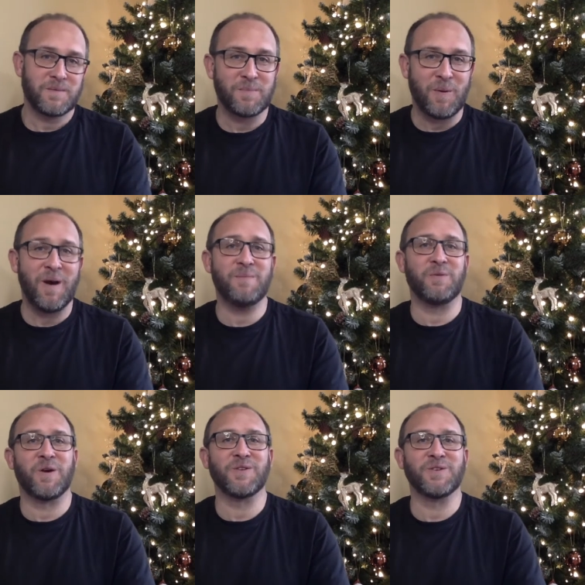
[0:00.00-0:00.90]
the Bible,
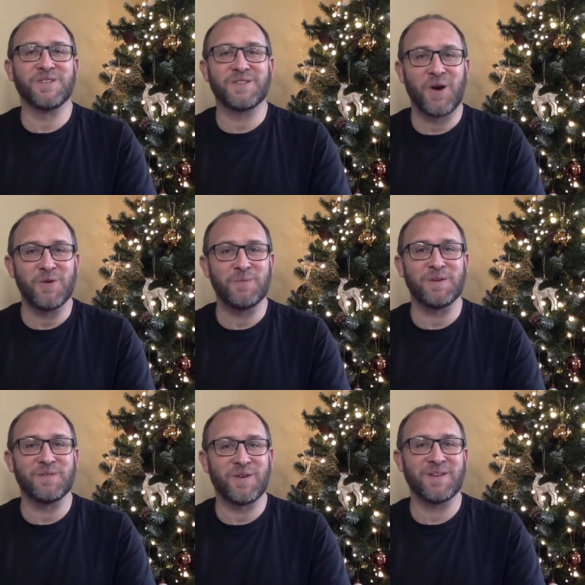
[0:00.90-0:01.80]
though, uses hope in
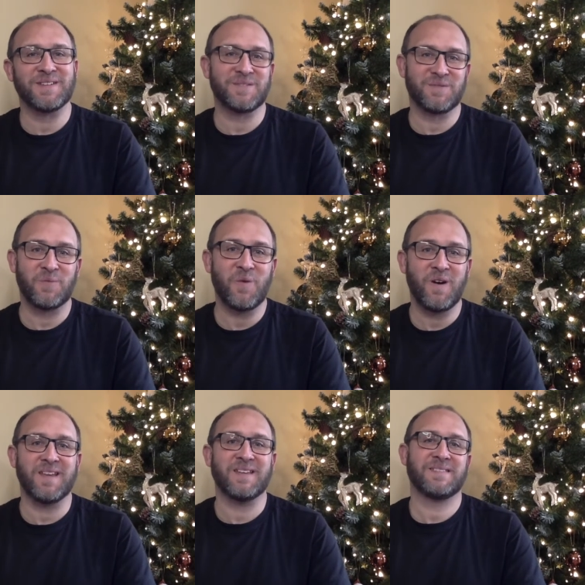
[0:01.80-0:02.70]
a very different
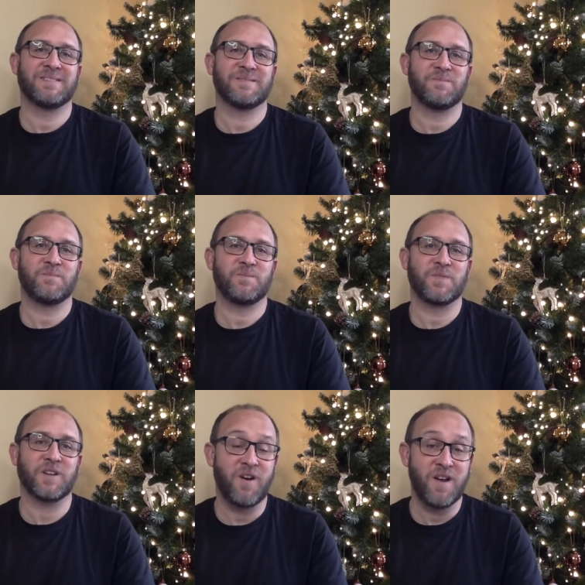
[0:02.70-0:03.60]
way.
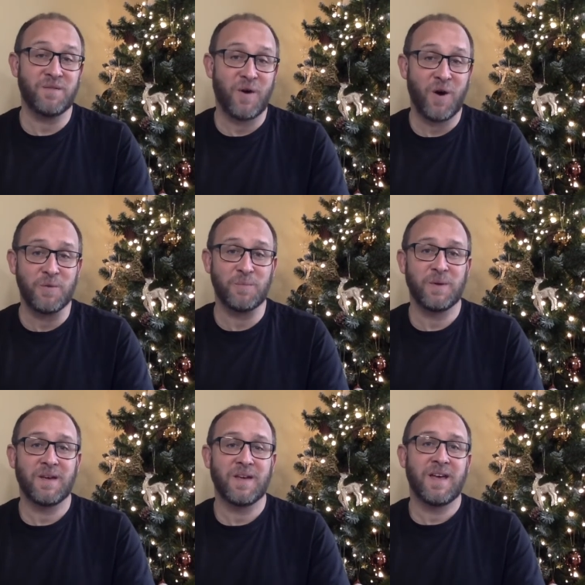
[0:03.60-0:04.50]
The kind of hope
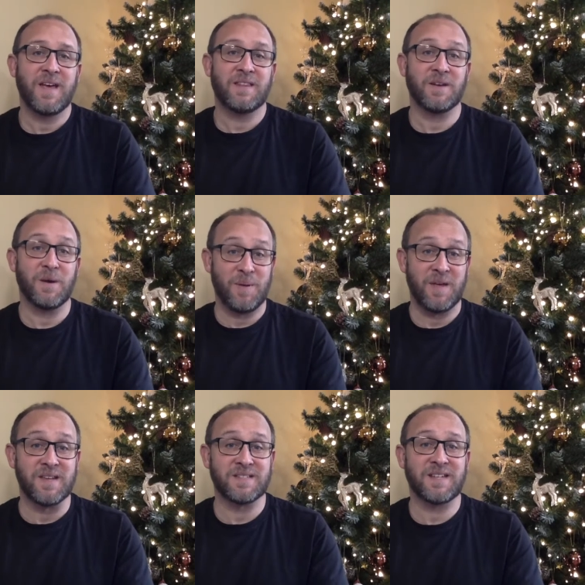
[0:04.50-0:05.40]
that
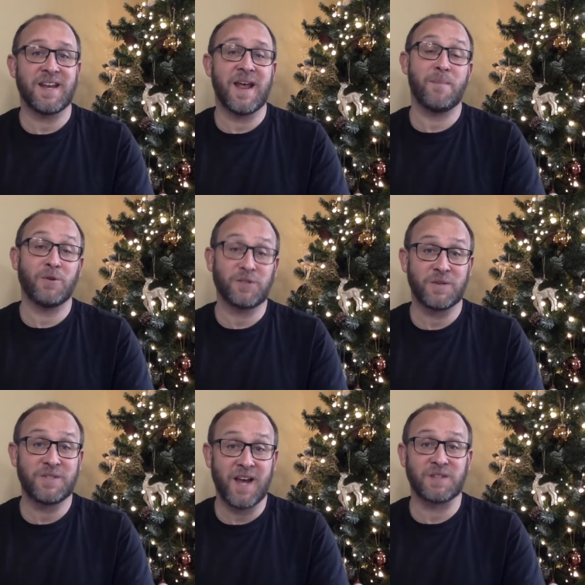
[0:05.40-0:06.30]
appears in our motto
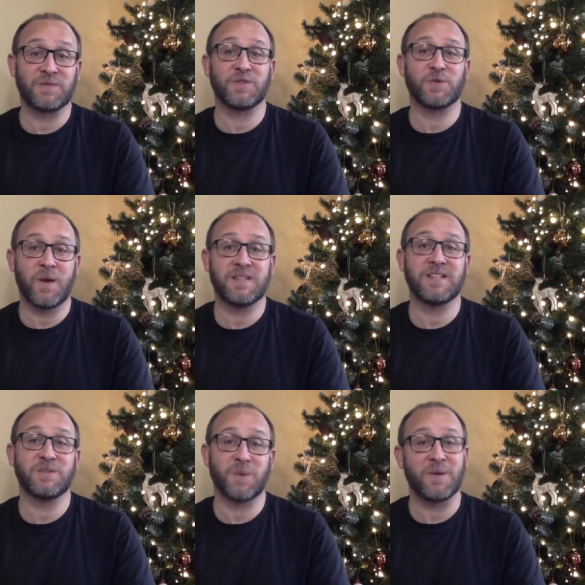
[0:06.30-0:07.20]
text for
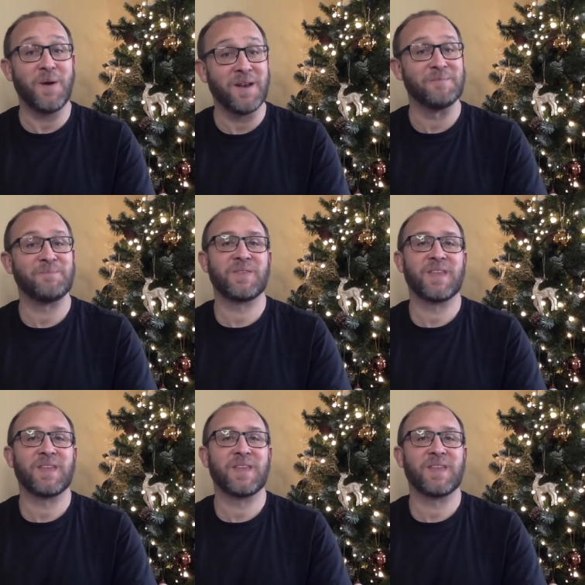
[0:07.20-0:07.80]
2021,